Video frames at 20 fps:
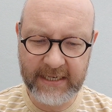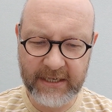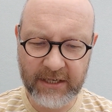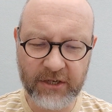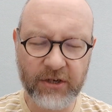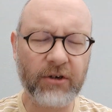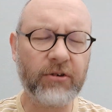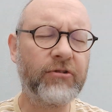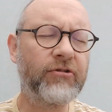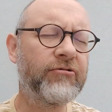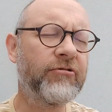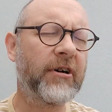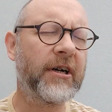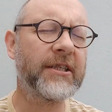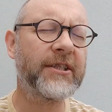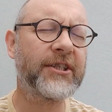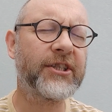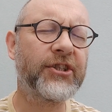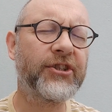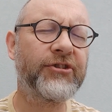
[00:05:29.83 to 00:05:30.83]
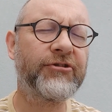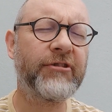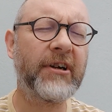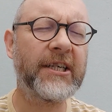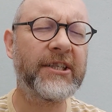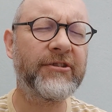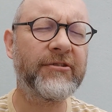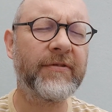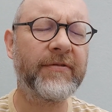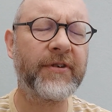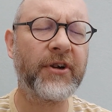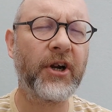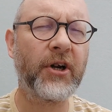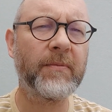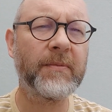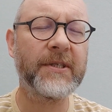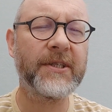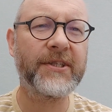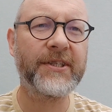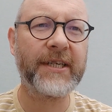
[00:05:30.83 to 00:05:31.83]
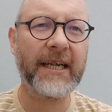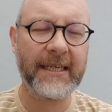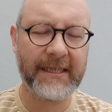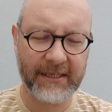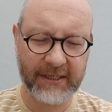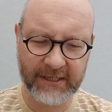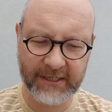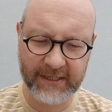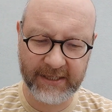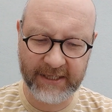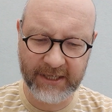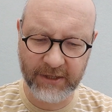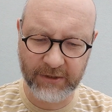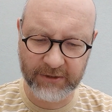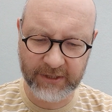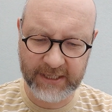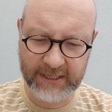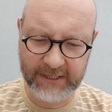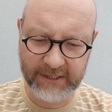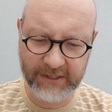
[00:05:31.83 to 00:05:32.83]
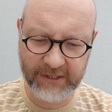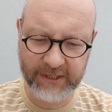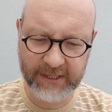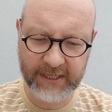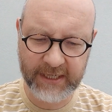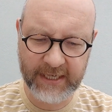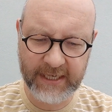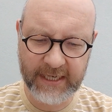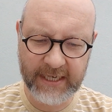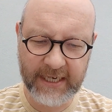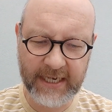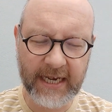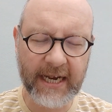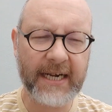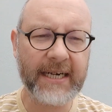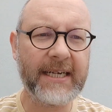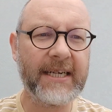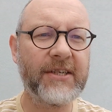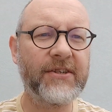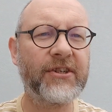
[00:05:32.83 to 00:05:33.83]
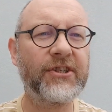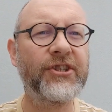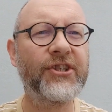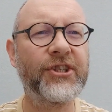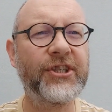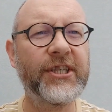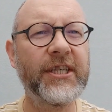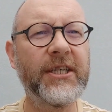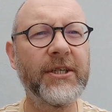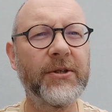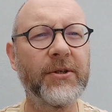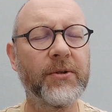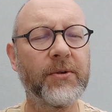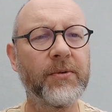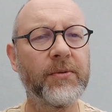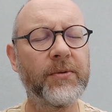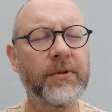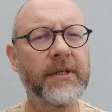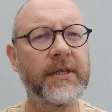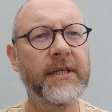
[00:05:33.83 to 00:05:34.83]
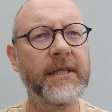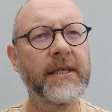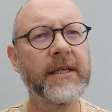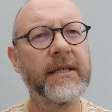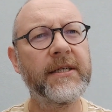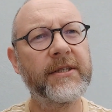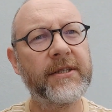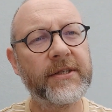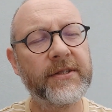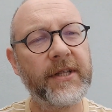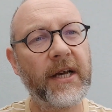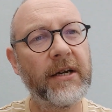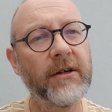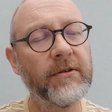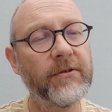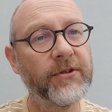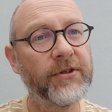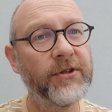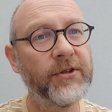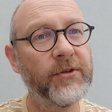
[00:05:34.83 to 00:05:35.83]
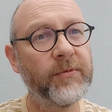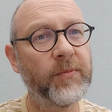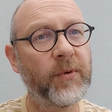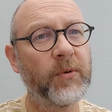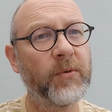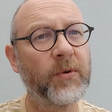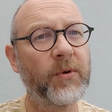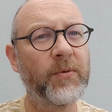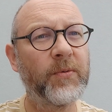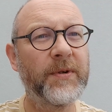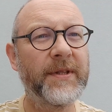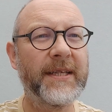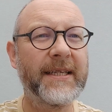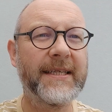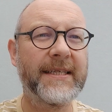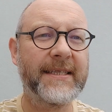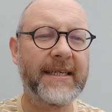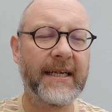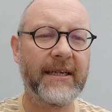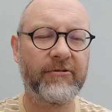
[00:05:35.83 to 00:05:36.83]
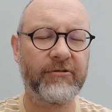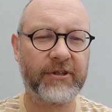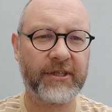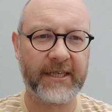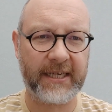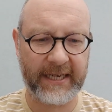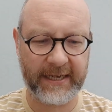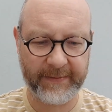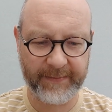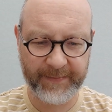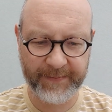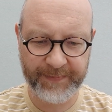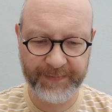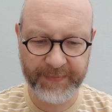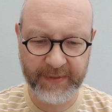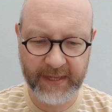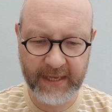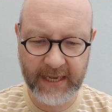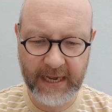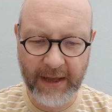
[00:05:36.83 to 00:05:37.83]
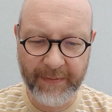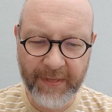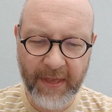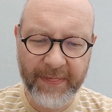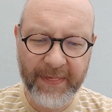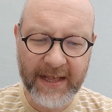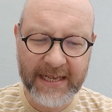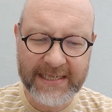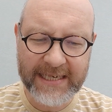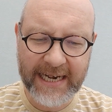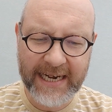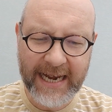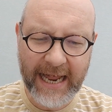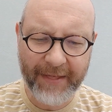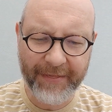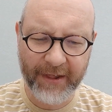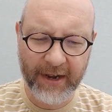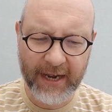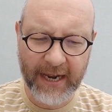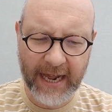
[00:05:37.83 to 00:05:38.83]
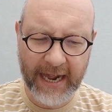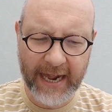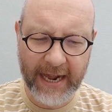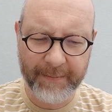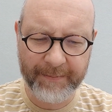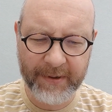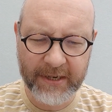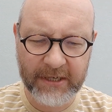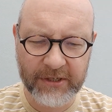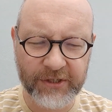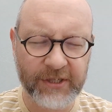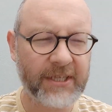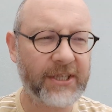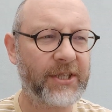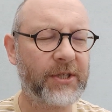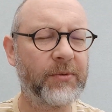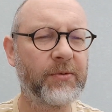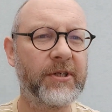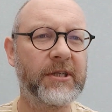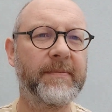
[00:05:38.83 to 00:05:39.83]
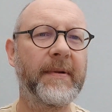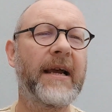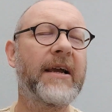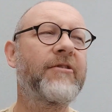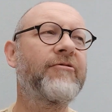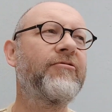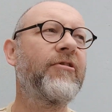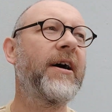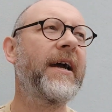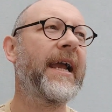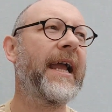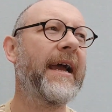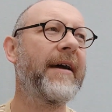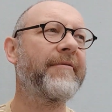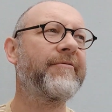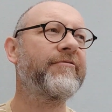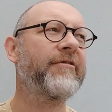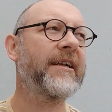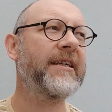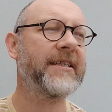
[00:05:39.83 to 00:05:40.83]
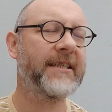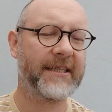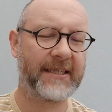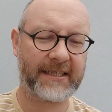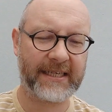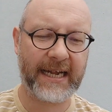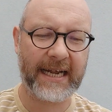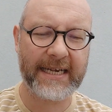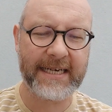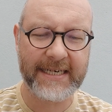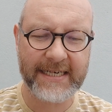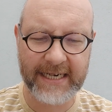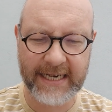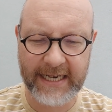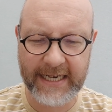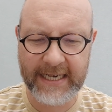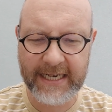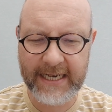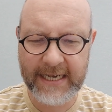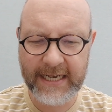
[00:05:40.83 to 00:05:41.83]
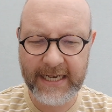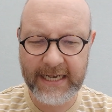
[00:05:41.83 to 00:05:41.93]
God grants a treasure of common sense to the honest, and he is a shield to those who walk with integrity. And then there's another layer, because it talks about crying out for understanding,